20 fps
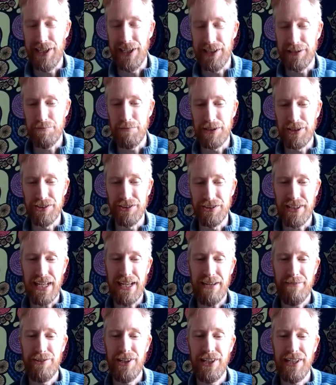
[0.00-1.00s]
because
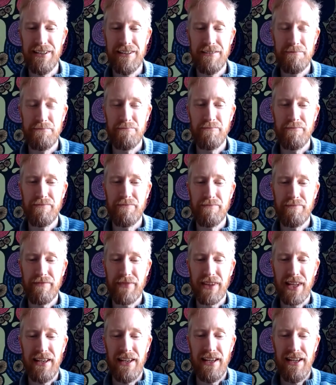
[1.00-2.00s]
every
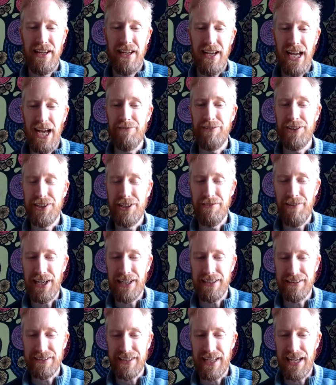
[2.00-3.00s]

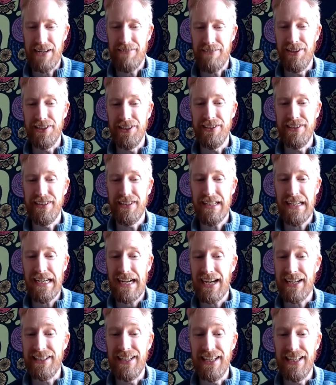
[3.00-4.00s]
device have an
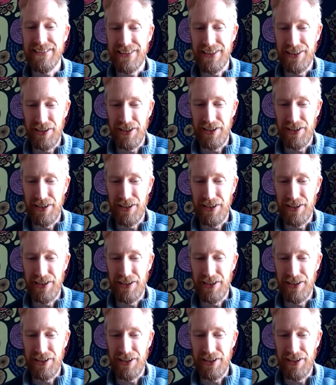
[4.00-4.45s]
identity.